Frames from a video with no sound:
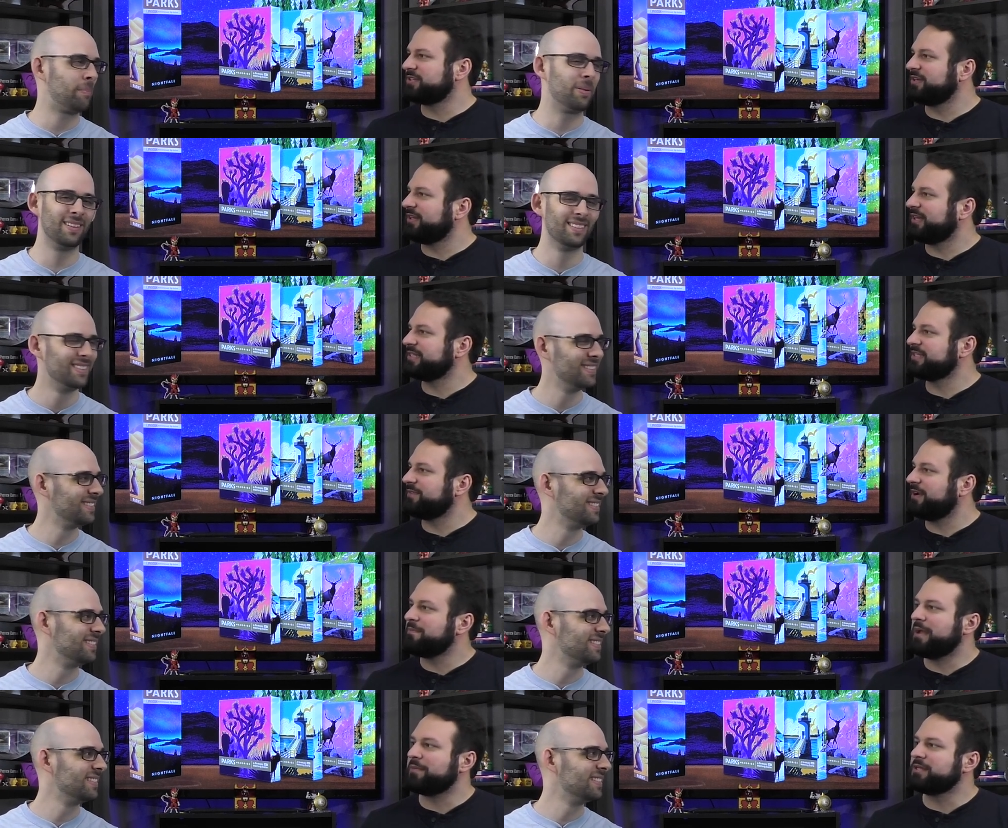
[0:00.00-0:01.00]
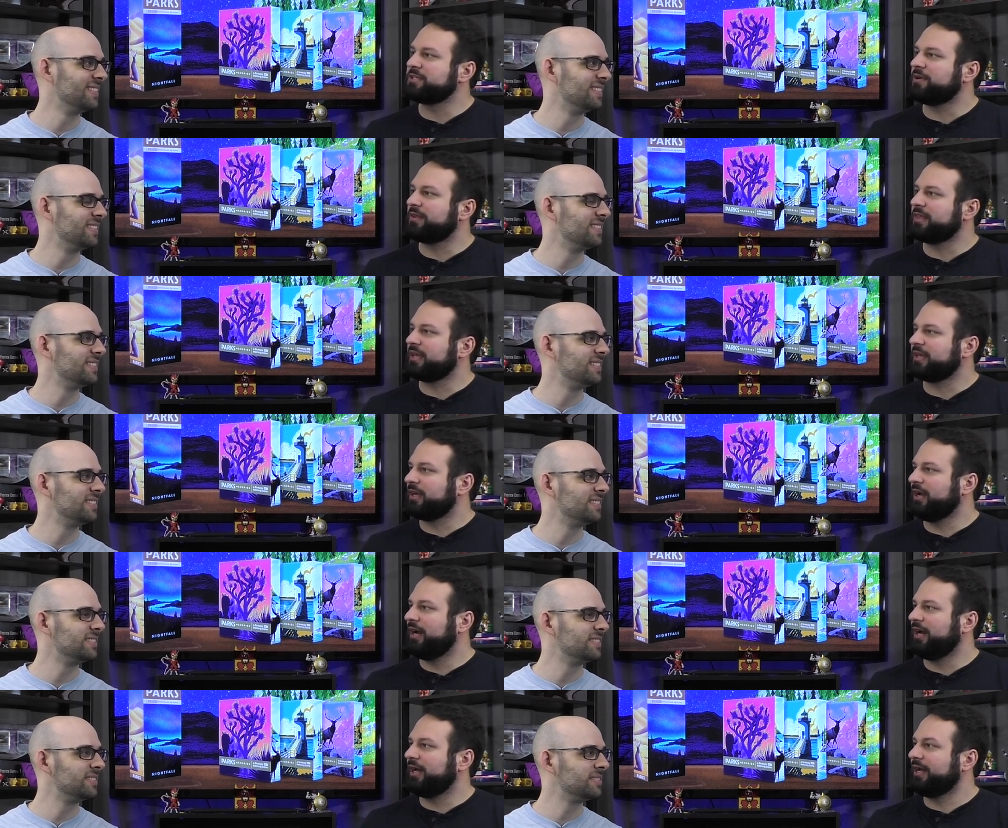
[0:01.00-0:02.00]
Speaker 1: It's also because it's very memory, so I think
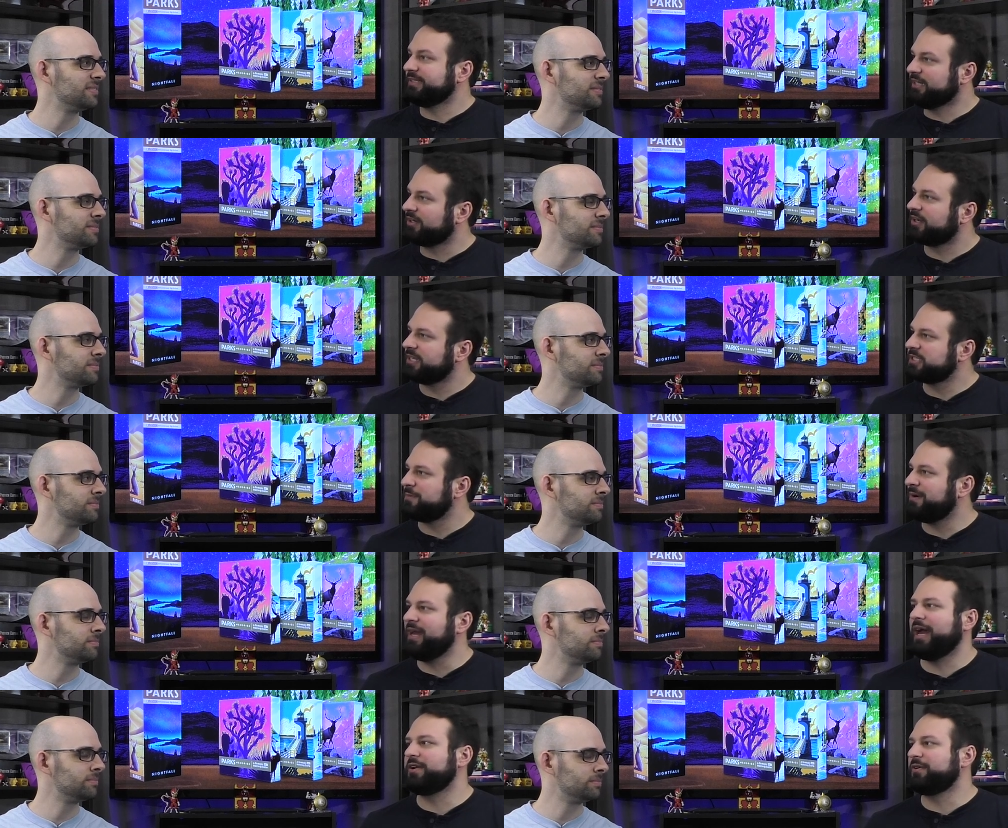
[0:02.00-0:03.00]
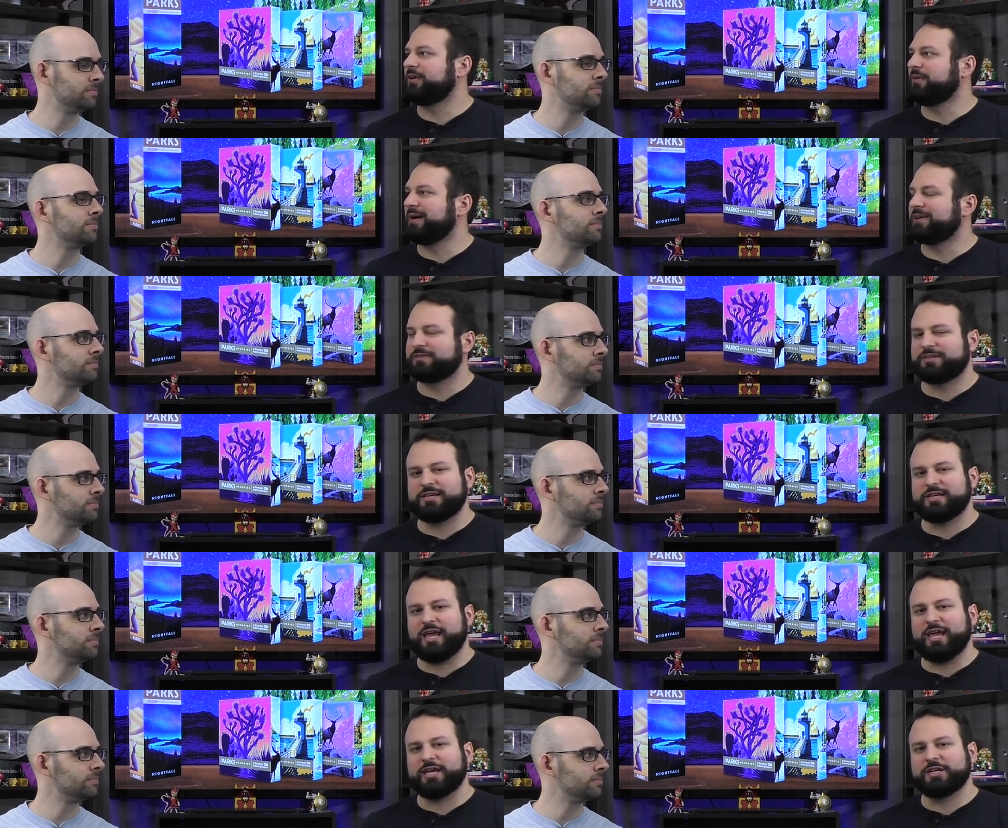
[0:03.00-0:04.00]
uh, younger kids can play. I don't know about
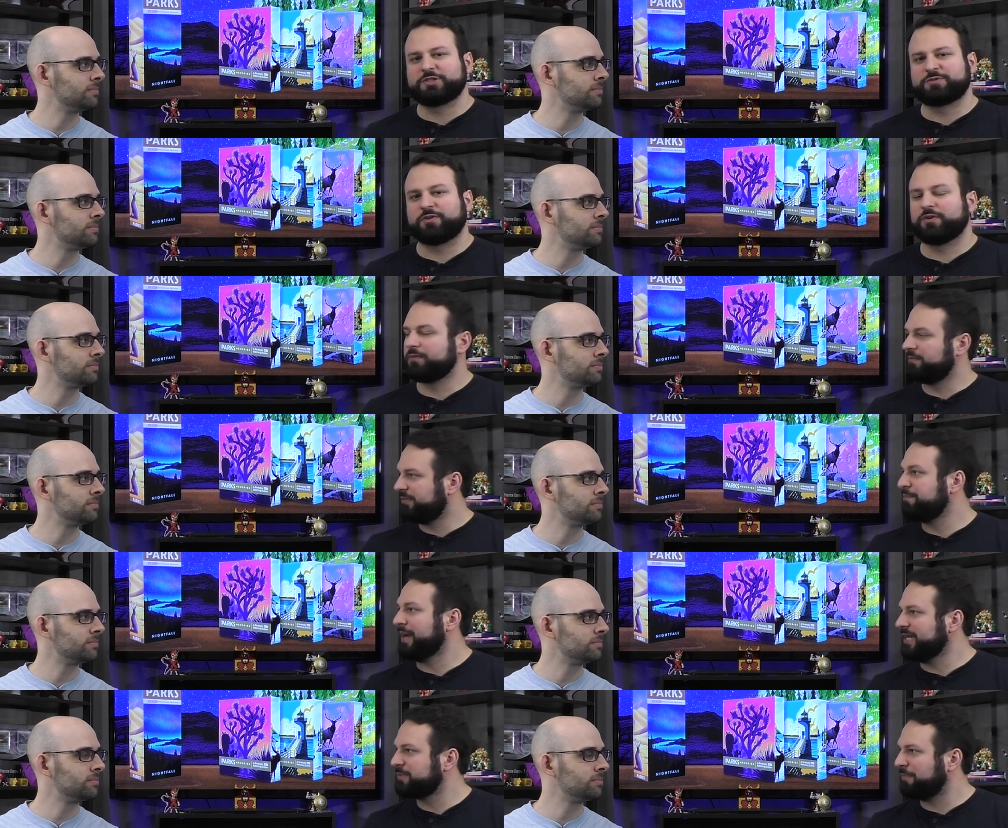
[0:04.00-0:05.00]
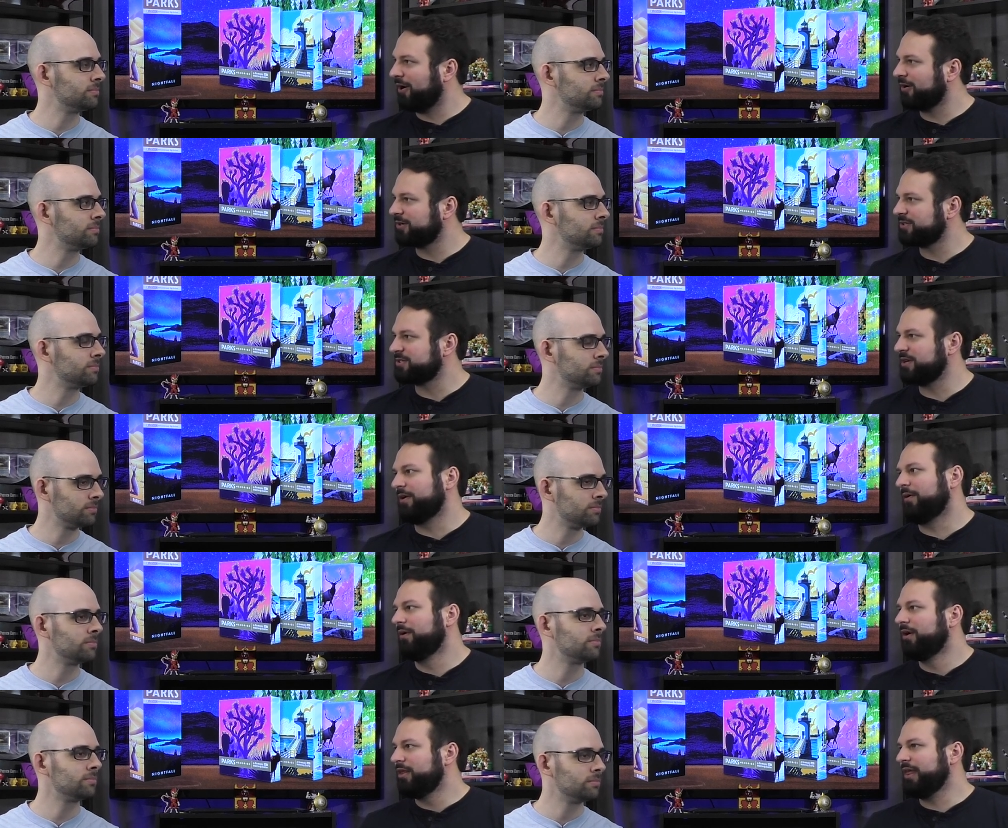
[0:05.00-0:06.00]
the age for base parks,
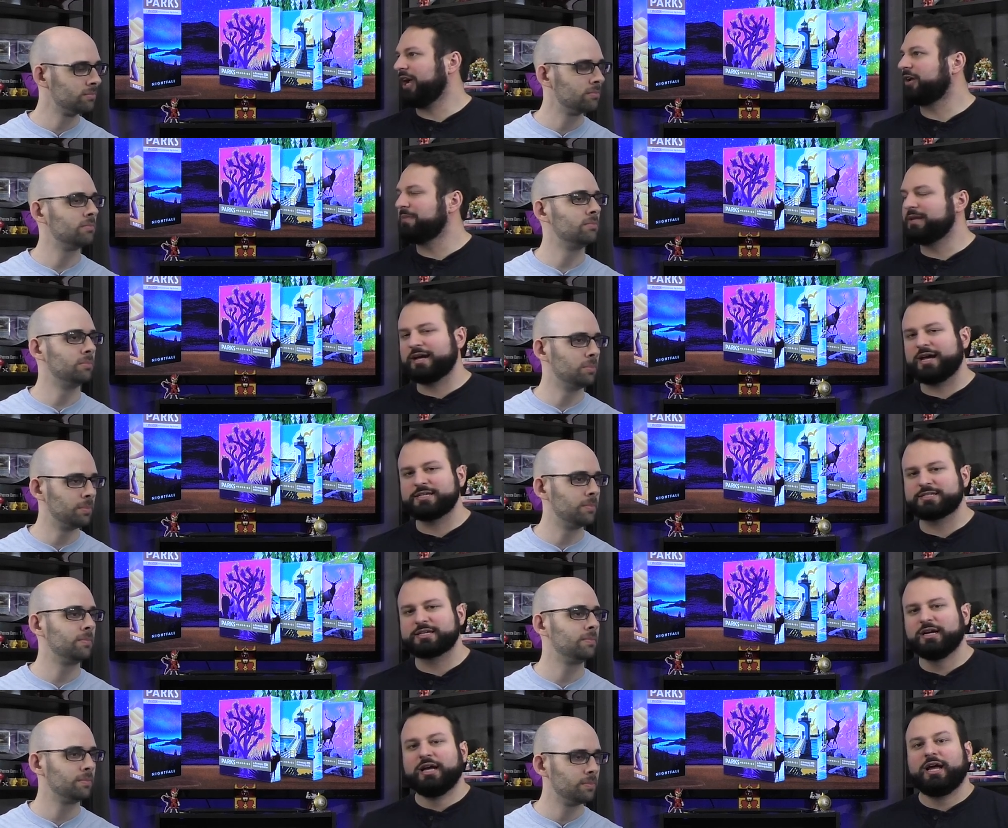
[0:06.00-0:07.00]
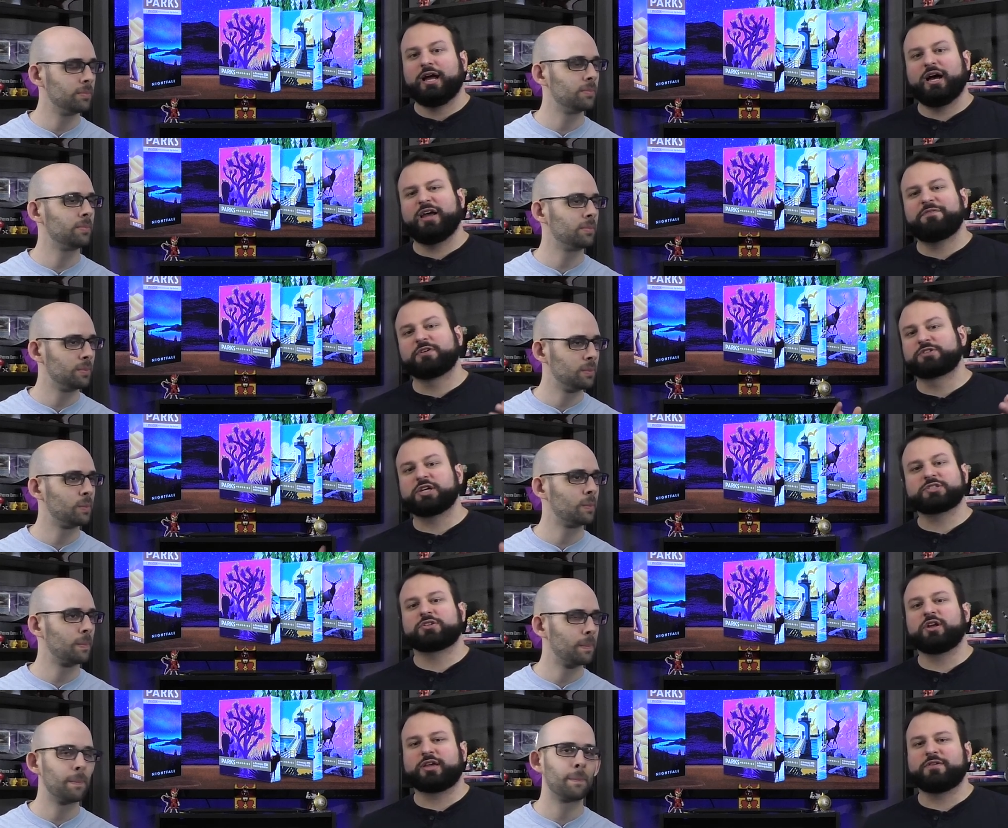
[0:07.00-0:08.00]
so that could be mm. nice. Uh, if you're
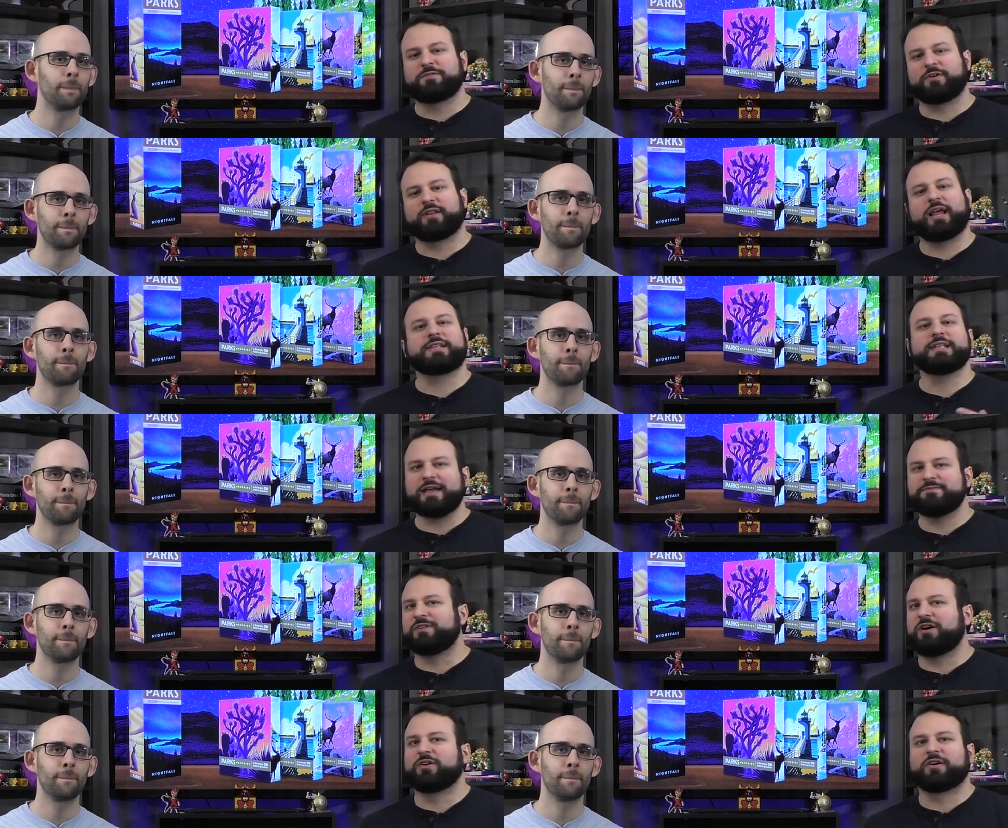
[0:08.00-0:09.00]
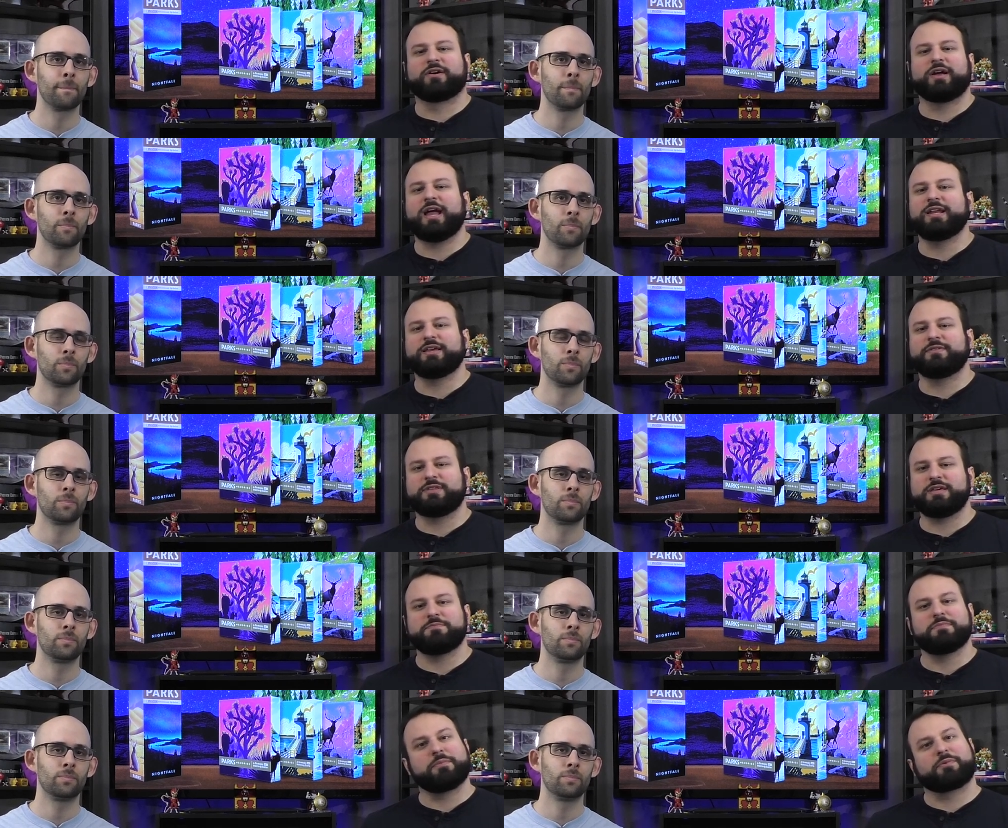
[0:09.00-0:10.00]
just looking for like Nightfall or any of
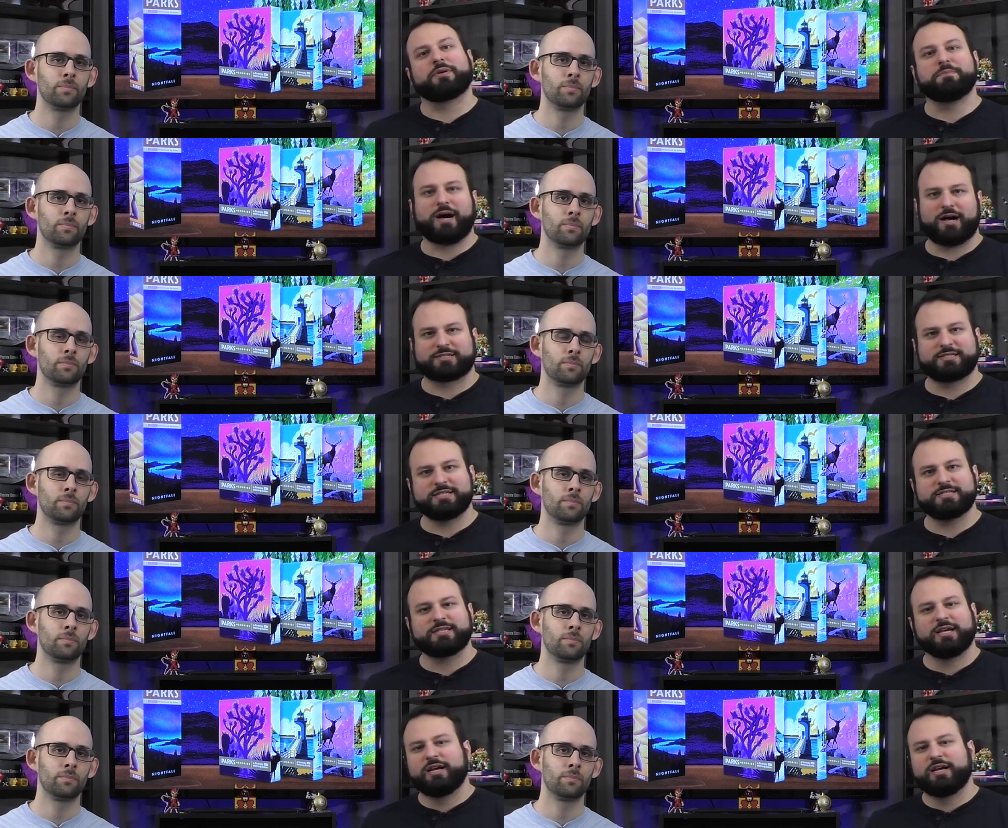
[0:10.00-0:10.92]
the memory boxes,